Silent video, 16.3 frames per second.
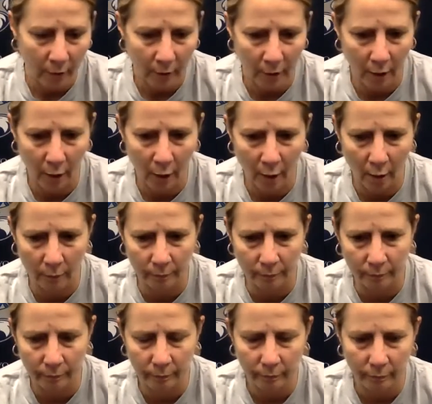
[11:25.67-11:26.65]

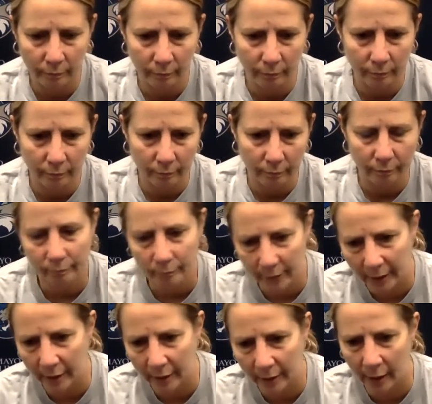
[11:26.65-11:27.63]

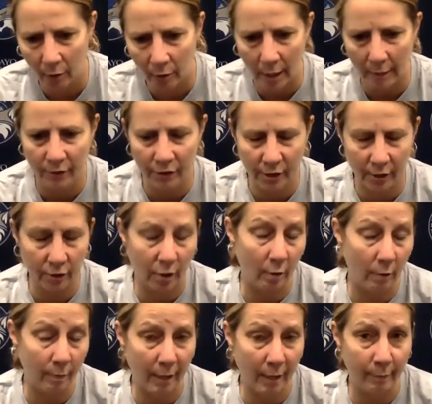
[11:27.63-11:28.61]
And obviously it's
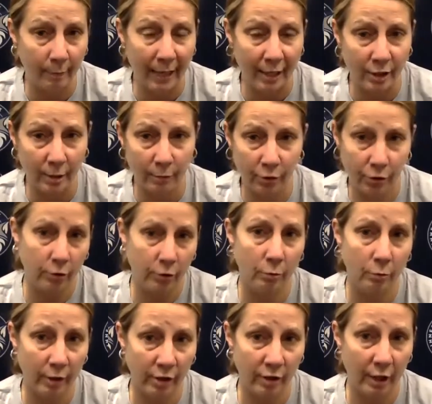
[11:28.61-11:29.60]
all about matchups too,
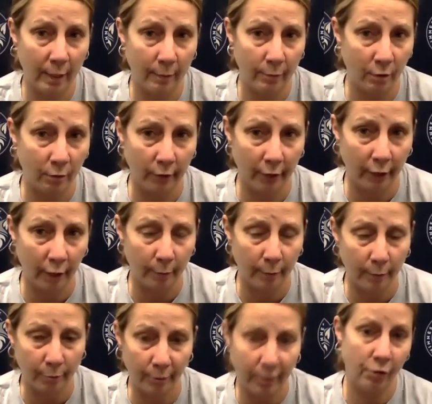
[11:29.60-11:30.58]
which teams are really going to
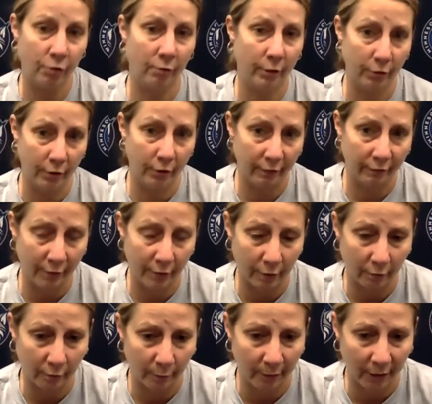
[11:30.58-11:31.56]
put pressure on your defense
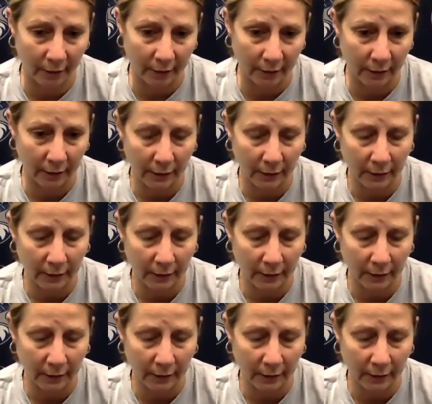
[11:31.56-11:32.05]
or rebounding.